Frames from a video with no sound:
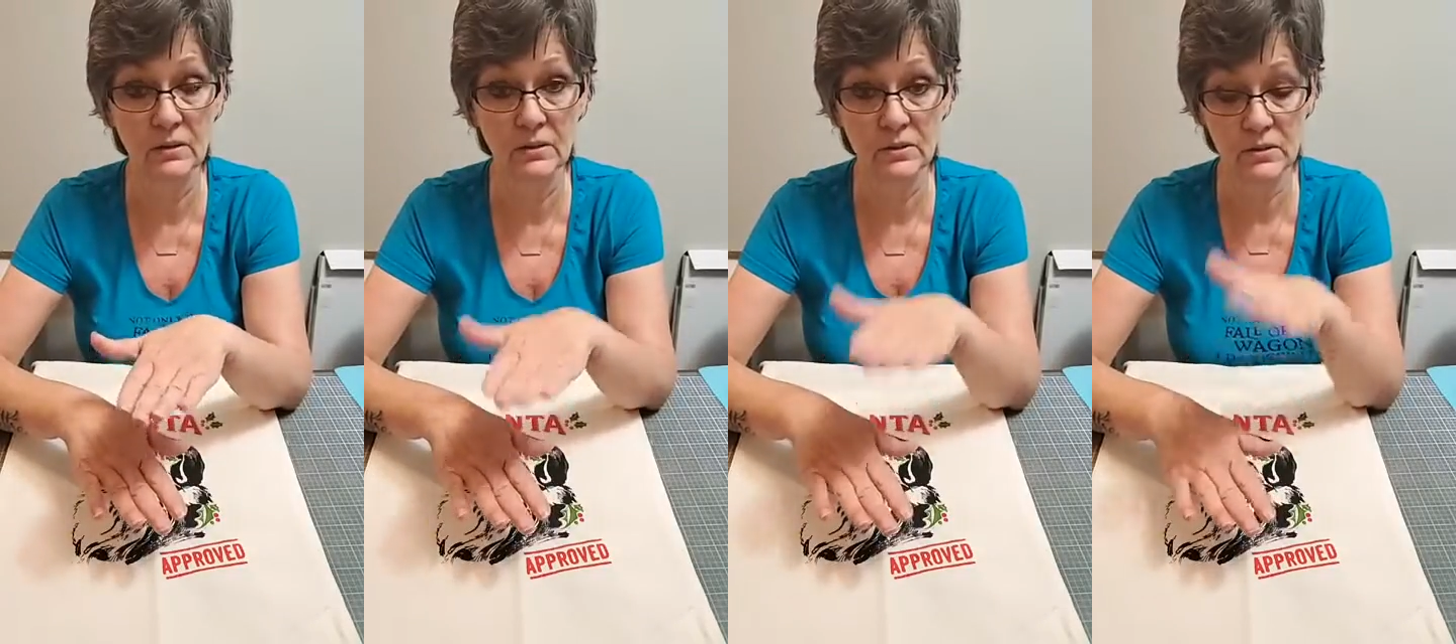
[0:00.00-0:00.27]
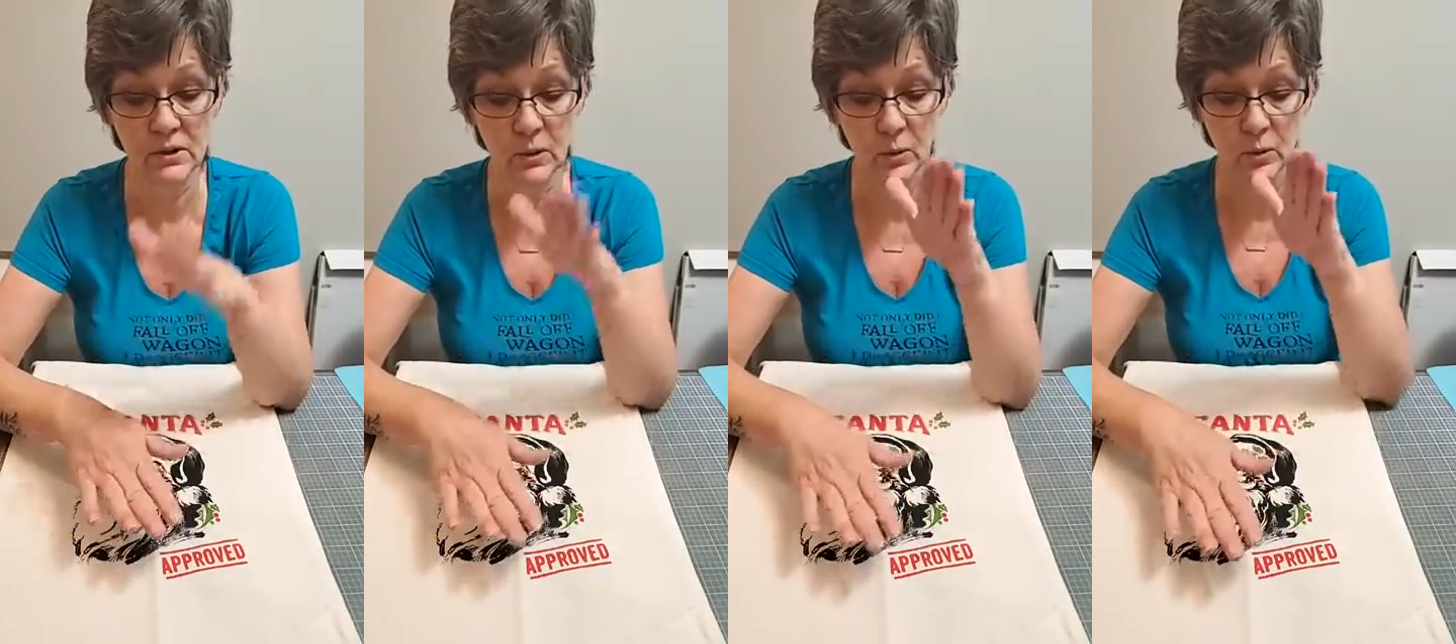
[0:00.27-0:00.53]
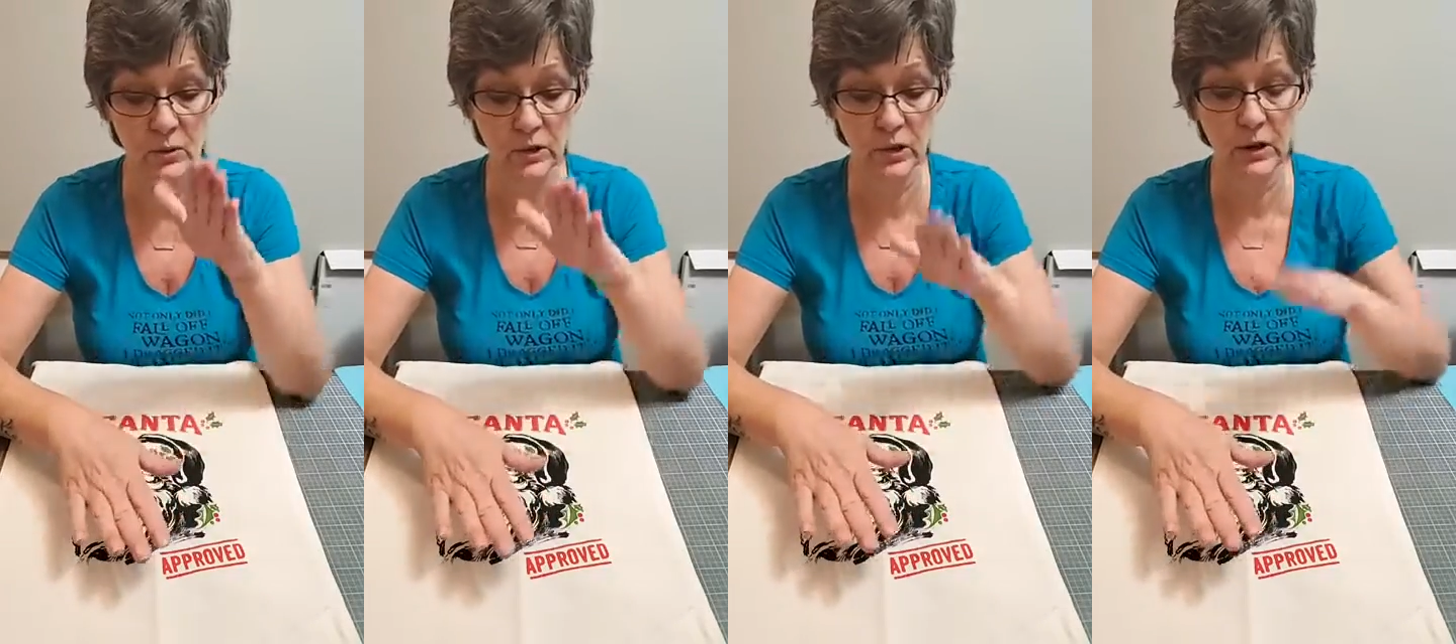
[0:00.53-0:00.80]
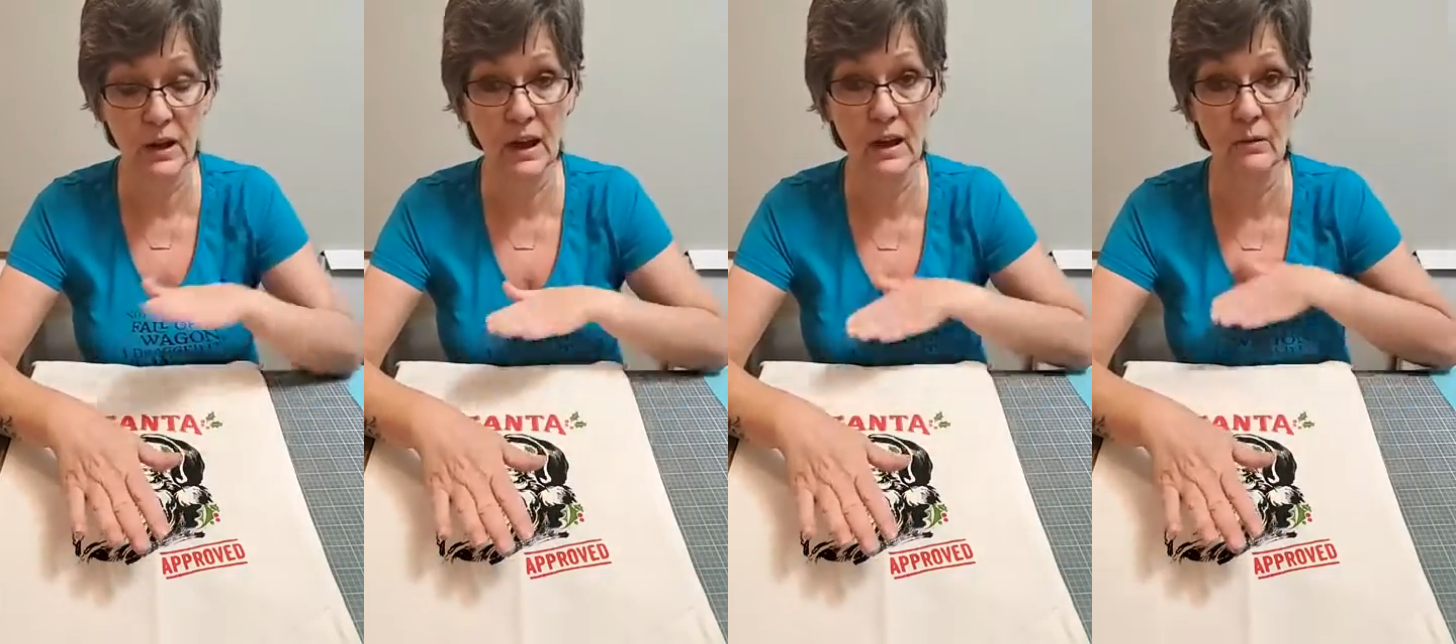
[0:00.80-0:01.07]
So you're
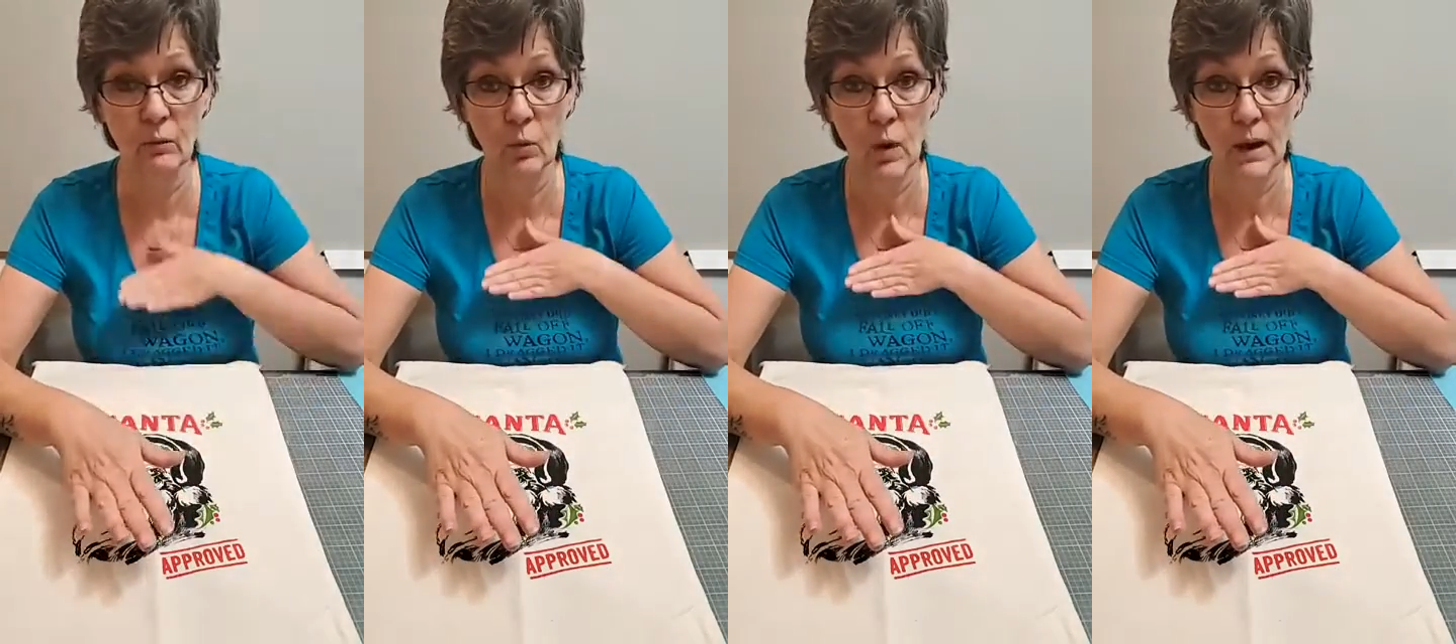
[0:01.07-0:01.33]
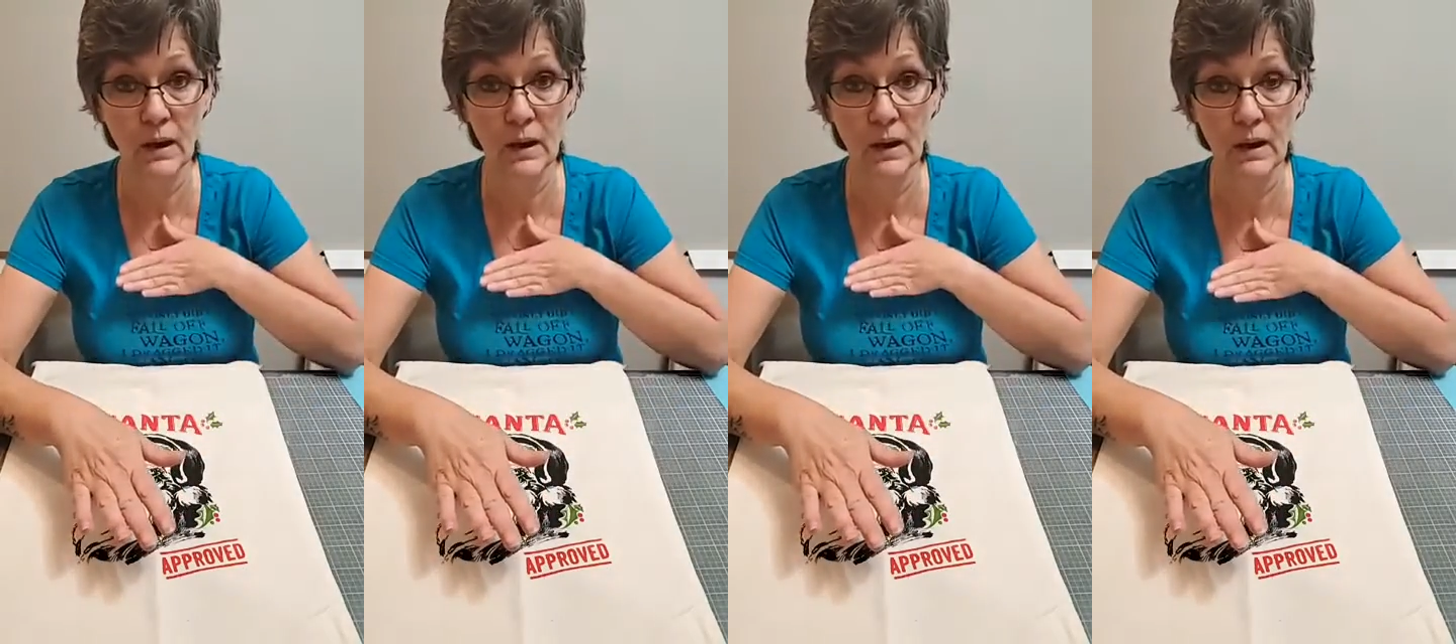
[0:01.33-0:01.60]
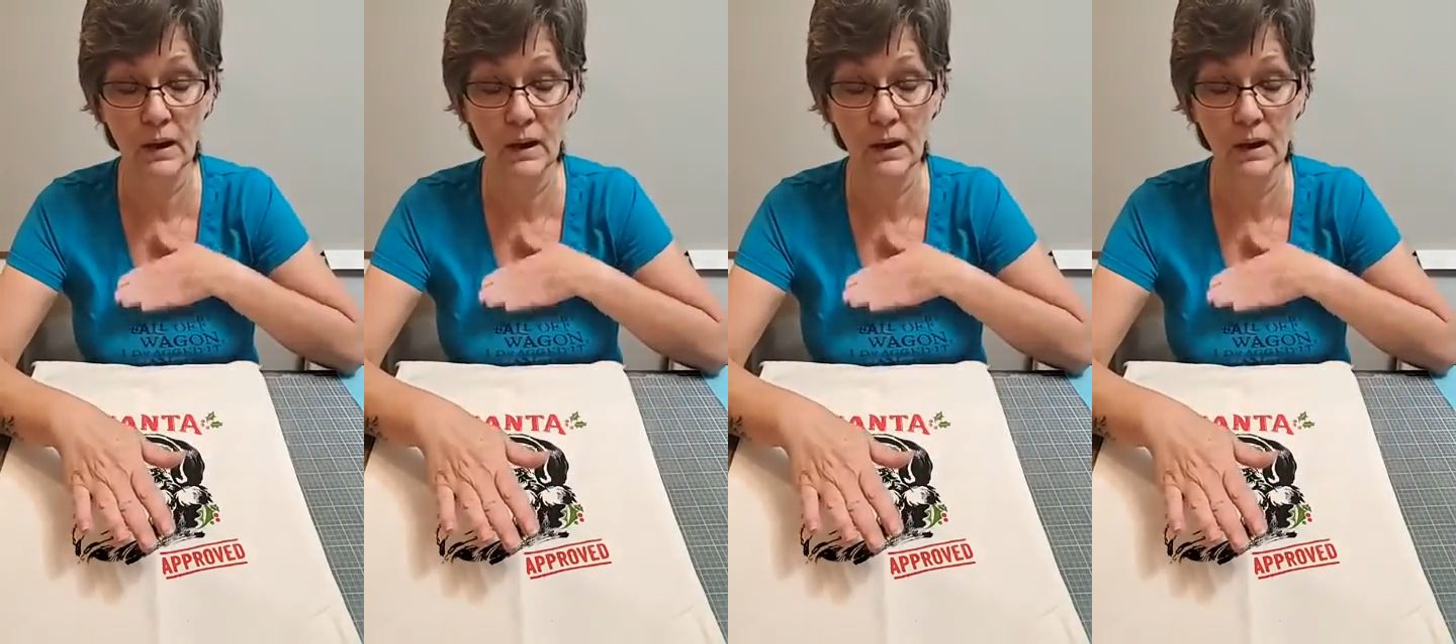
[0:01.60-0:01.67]
going to have one